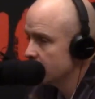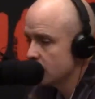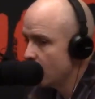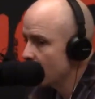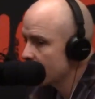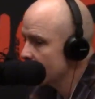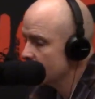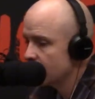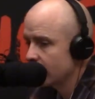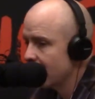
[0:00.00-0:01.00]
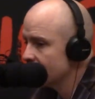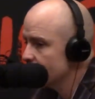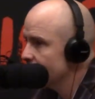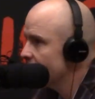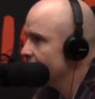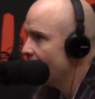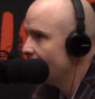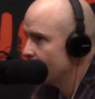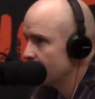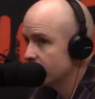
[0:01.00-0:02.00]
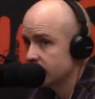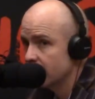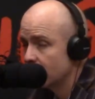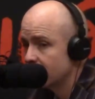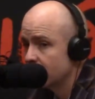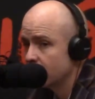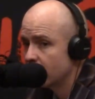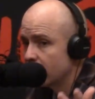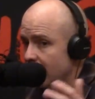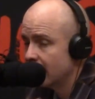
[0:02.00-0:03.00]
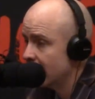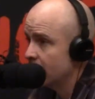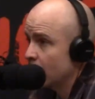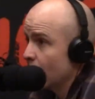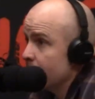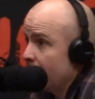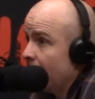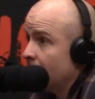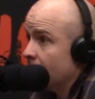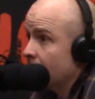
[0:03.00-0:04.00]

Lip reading: you can't swing a dead hat without hitting a great band.